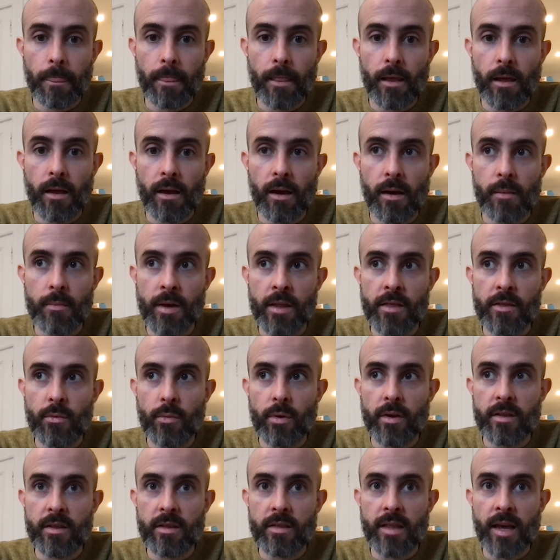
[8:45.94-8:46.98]
and the
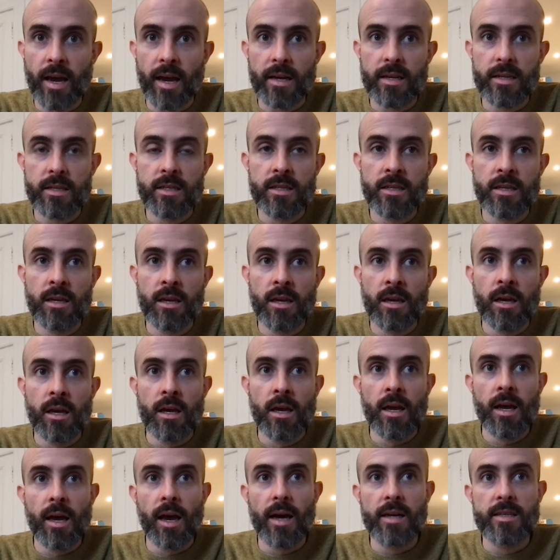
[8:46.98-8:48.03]
way that
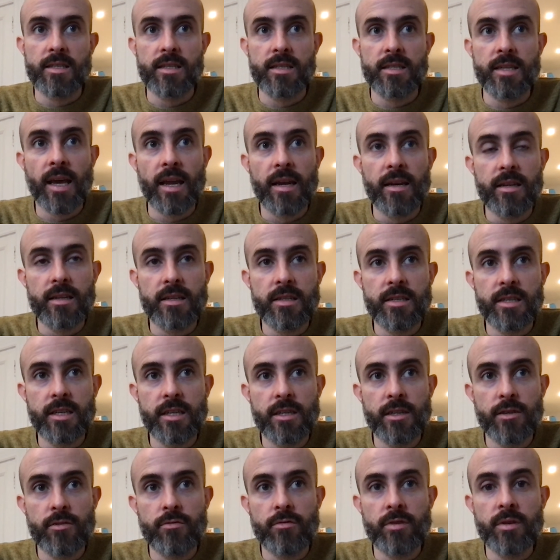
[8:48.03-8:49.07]
has a tendency
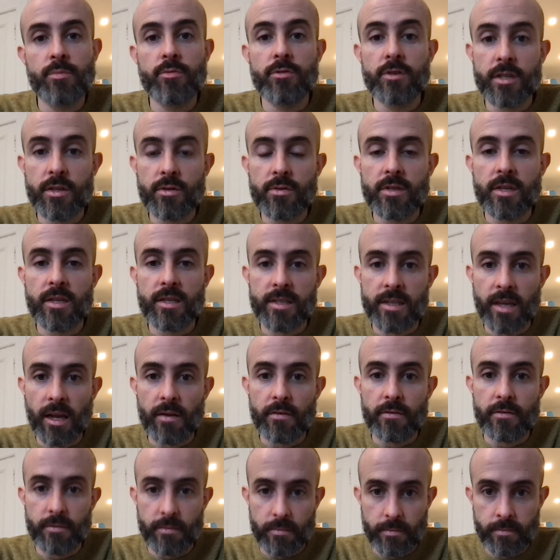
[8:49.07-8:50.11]
to reproduce
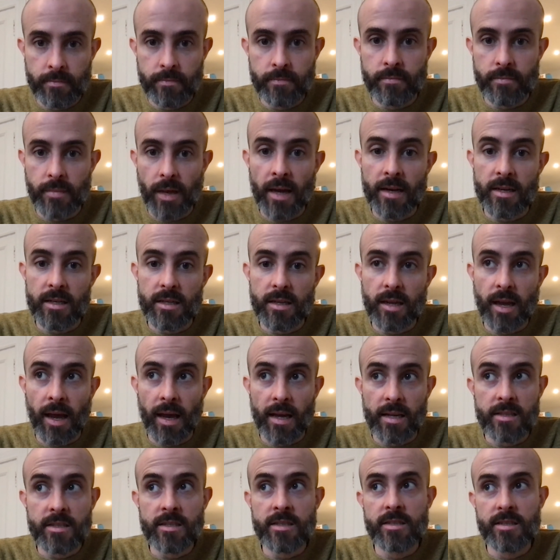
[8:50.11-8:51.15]
itself and
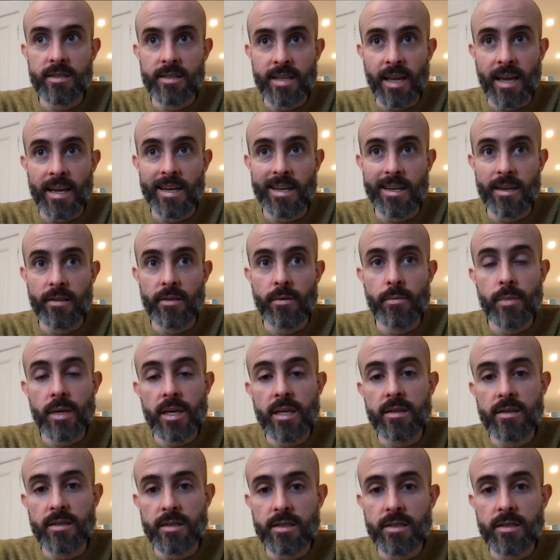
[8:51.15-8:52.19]
has, sadly, the
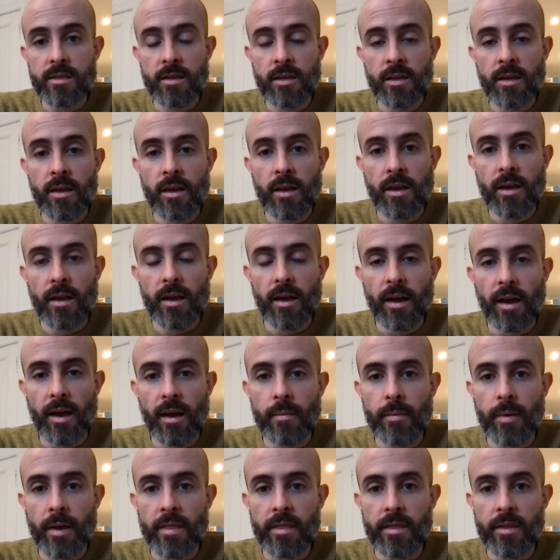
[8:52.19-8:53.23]
means
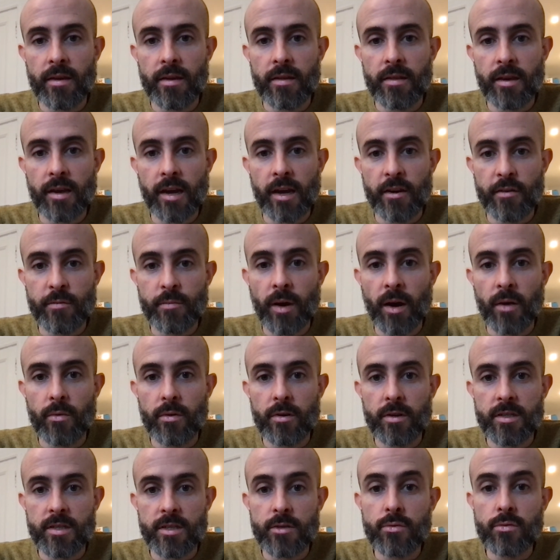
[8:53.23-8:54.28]
and the kind of
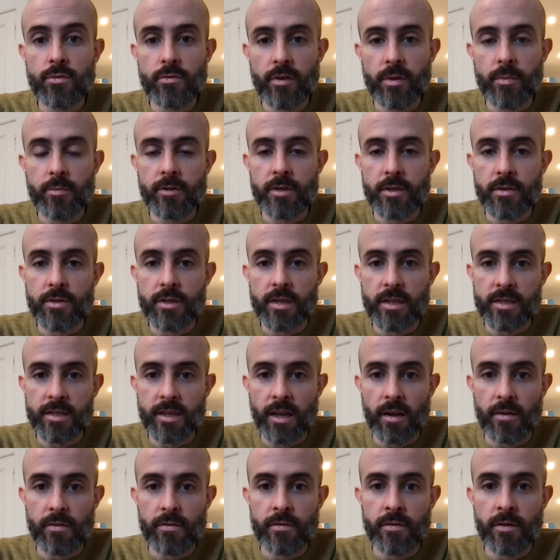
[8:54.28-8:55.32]
power to reproduce
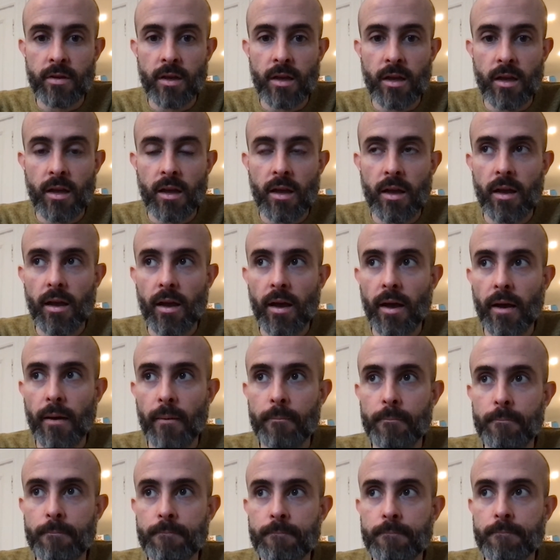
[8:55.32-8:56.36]
itself
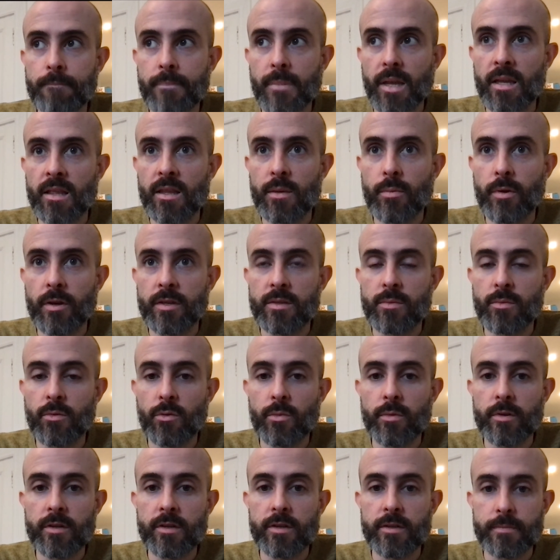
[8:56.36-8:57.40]
in the present
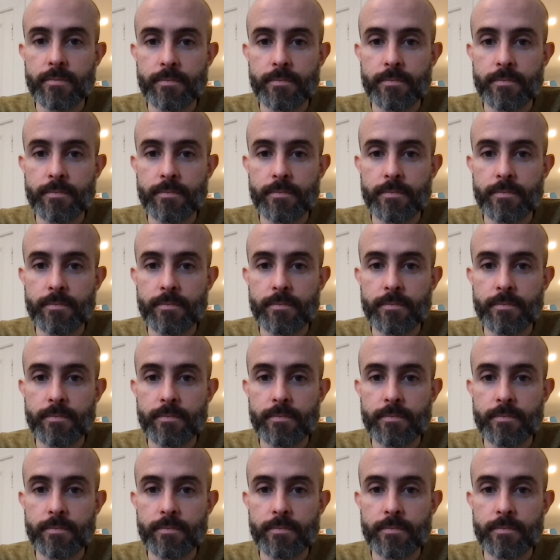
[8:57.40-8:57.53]
moment.